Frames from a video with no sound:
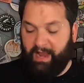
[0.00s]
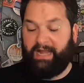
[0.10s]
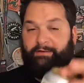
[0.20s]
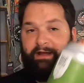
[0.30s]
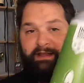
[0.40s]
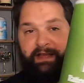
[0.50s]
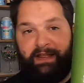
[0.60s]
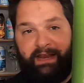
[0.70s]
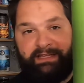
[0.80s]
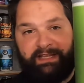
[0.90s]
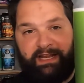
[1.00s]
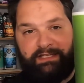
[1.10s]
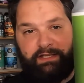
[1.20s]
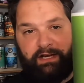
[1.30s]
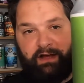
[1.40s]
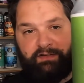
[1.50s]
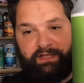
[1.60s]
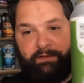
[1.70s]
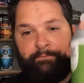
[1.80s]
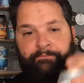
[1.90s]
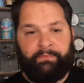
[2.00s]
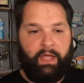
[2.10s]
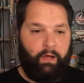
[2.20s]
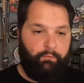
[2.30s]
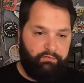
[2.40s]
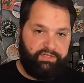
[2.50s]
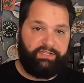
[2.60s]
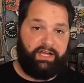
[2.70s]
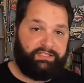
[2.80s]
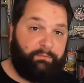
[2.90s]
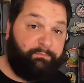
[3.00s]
Anyway, let's get into the glass then, and we'll discuss